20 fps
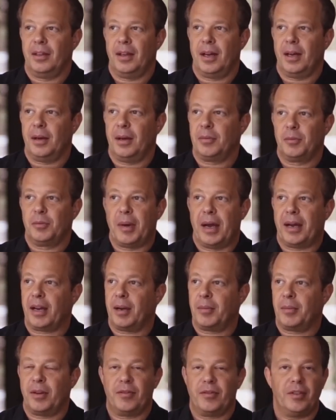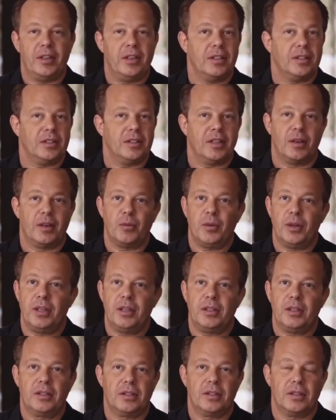I was back on my feet in 10
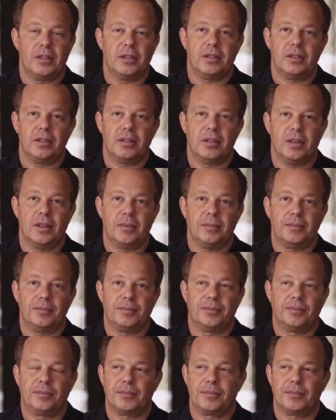weeks and um,